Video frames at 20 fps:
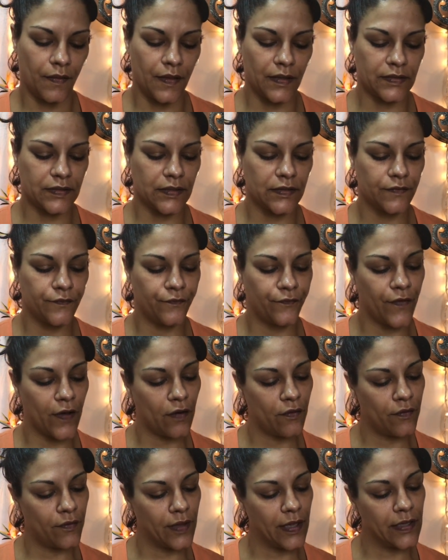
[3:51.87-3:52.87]
This is
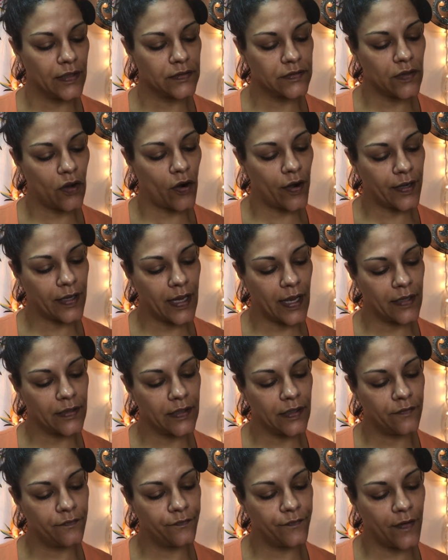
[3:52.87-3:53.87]
it's Hard
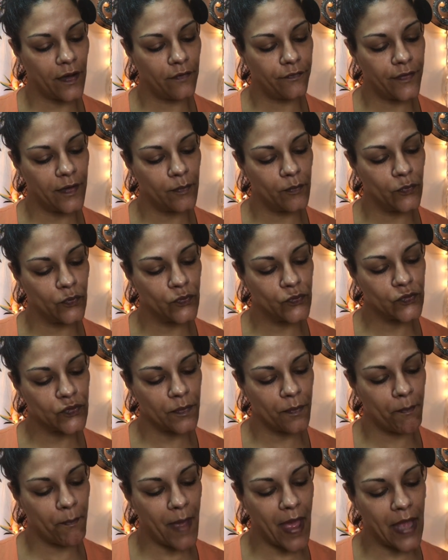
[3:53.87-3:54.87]
Candy Velvet
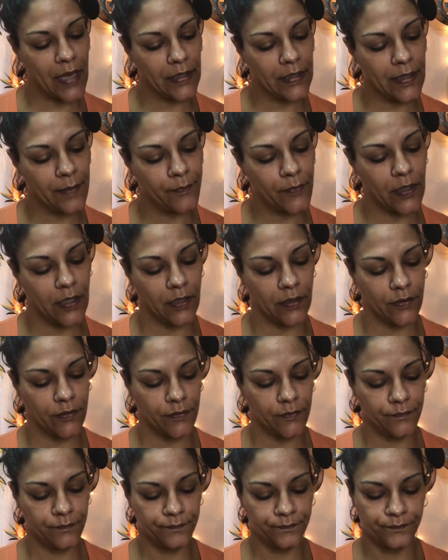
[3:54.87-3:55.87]
Mousse Matte Lip
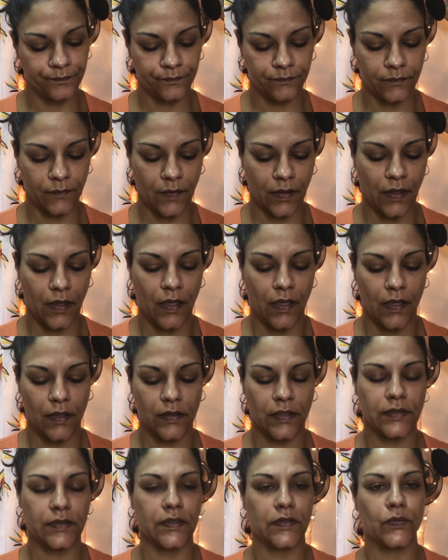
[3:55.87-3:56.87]
Color.
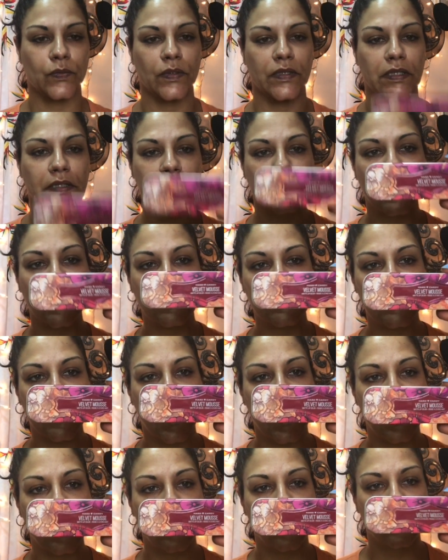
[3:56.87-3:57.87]
This is what this looks
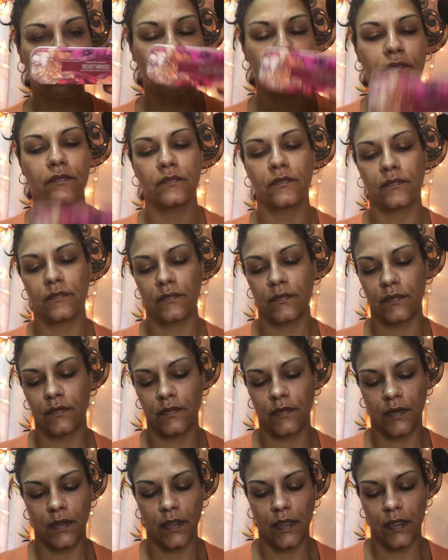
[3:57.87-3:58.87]
like.
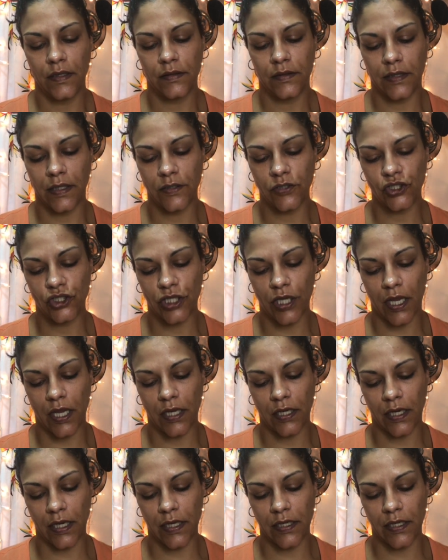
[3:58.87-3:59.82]
This shade